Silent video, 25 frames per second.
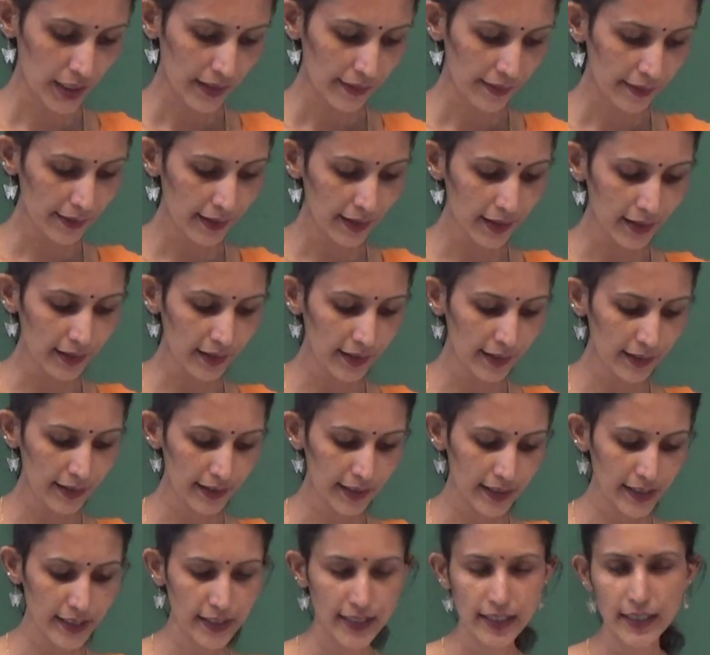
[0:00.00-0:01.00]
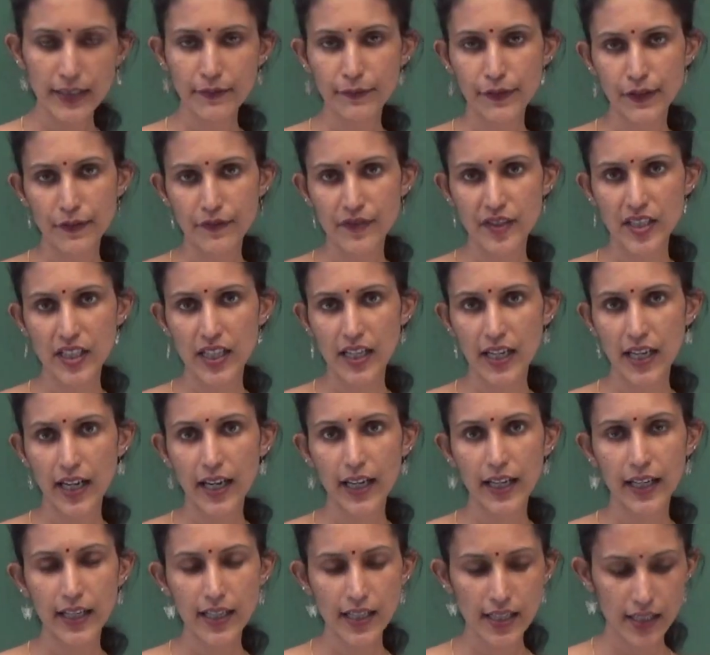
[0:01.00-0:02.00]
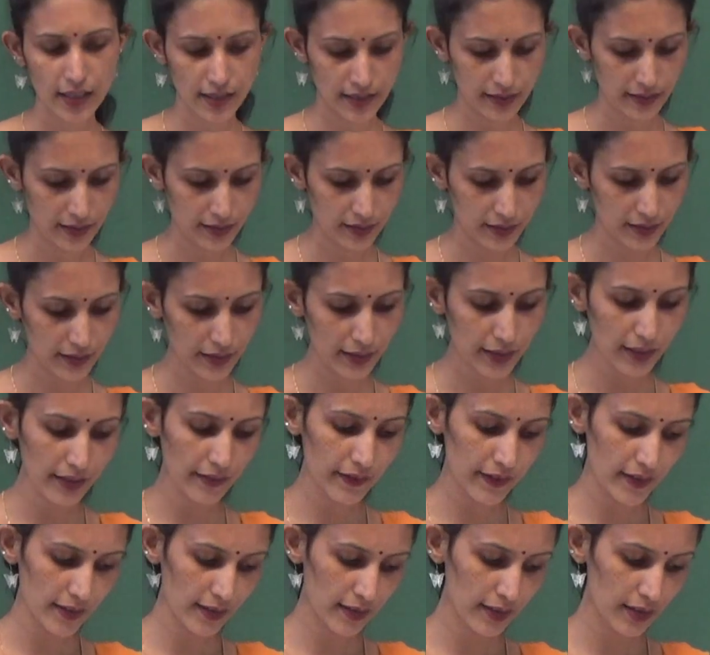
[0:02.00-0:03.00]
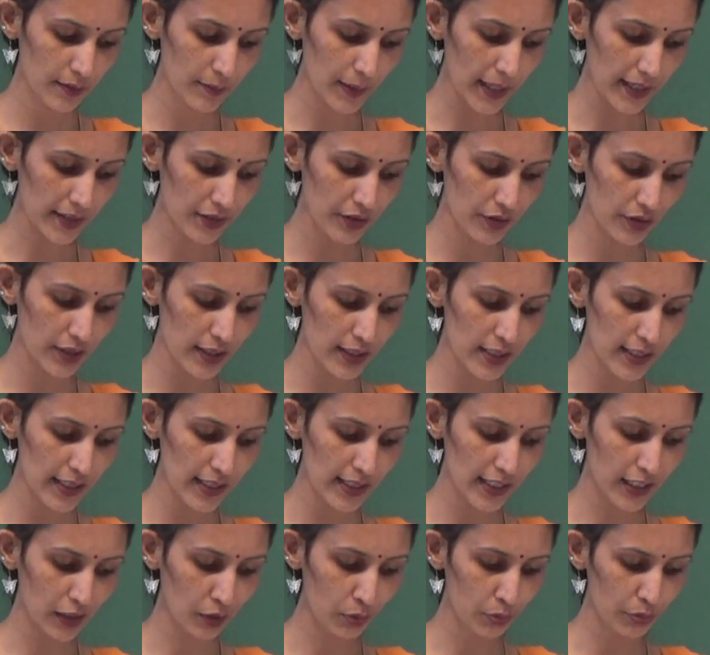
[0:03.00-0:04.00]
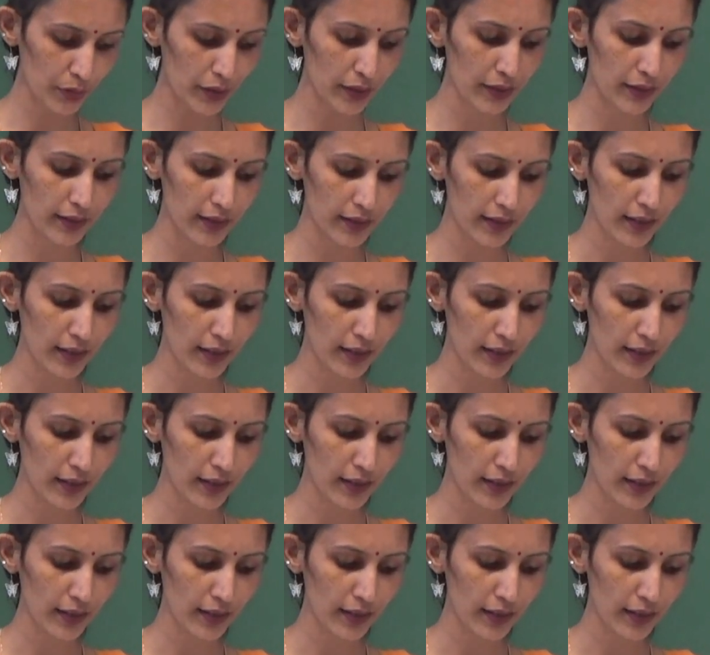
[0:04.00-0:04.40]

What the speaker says: Then in 1958, he returned back to India with